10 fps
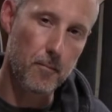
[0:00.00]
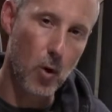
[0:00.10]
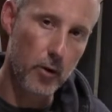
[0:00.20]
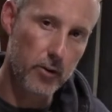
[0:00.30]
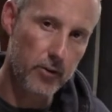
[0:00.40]

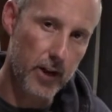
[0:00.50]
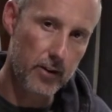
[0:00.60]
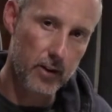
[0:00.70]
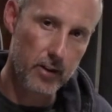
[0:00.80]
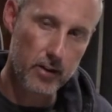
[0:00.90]

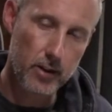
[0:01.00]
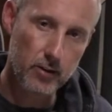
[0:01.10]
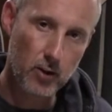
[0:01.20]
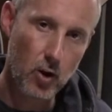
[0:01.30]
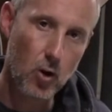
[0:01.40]
Understand that
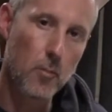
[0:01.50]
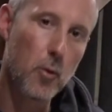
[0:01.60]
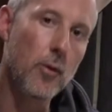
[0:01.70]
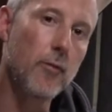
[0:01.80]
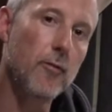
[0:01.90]
there's a lot
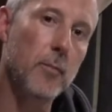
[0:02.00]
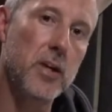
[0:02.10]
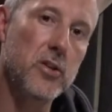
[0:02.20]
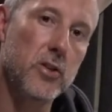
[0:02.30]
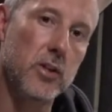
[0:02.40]
more
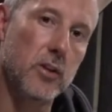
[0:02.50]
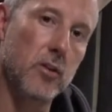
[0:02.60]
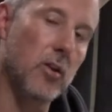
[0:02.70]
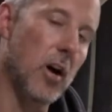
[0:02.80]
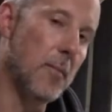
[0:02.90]
information,
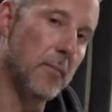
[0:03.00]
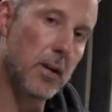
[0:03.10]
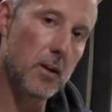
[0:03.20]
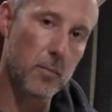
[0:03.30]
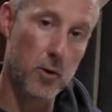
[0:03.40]
and I'm
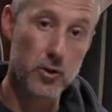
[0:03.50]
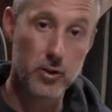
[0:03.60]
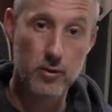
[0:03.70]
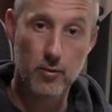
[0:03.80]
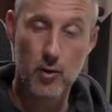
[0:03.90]
in the
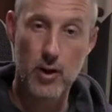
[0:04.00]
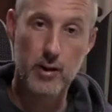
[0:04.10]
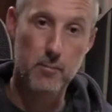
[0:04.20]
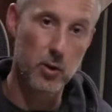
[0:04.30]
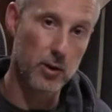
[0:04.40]
process of
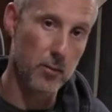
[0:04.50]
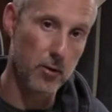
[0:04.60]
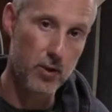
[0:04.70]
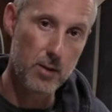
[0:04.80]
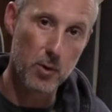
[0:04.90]
writing book number
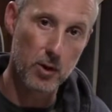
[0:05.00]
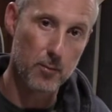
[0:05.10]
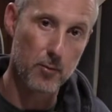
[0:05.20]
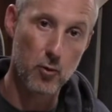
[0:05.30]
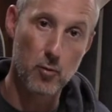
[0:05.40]
3, book
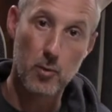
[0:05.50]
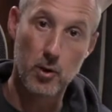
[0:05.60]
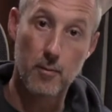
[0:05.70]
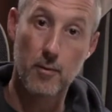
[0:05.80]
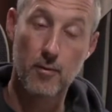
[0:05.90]
number 4 and book
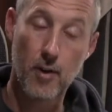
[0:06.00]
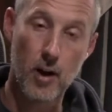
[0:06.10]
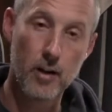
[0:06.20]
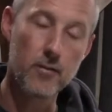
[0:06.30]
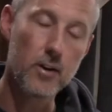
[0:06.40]
number
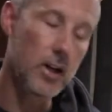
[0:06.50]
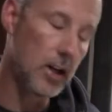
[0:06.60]
5.